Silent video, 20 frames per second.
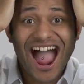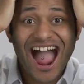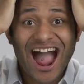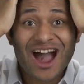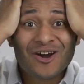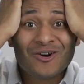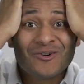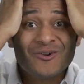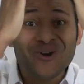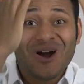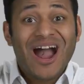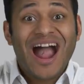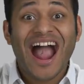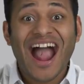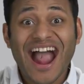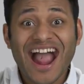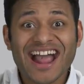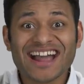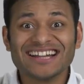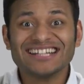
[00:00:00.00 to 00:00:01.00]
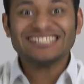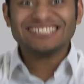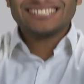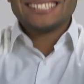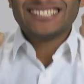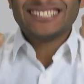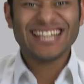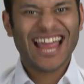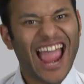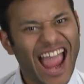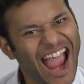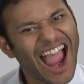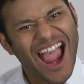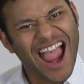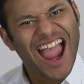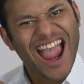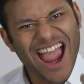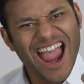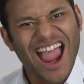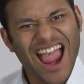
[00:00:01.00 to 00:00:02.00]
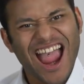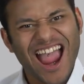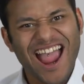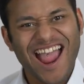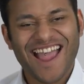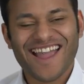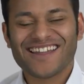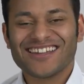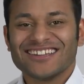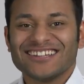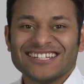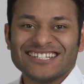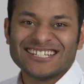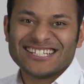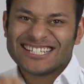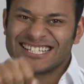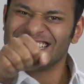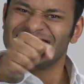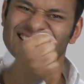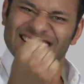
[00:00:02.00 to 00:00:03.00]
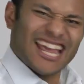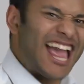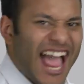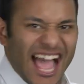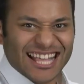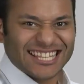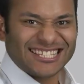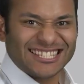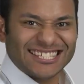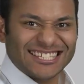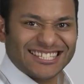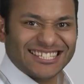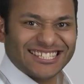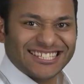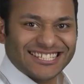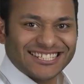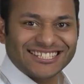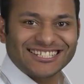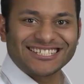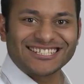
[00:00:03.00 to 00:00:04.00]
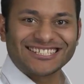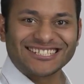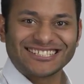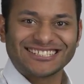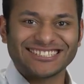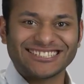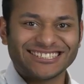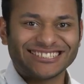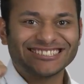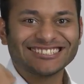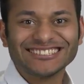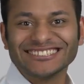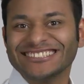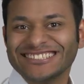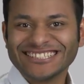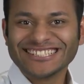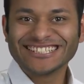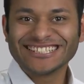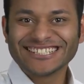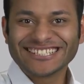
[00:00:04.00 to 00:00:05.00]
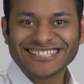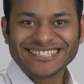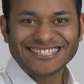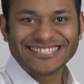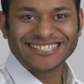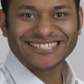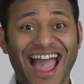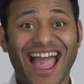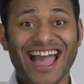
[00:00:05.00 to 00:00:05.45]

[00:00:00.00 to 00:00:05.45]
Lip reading: Aversion helps us take calculated risks and make changes that lead to greater happiness in the long run.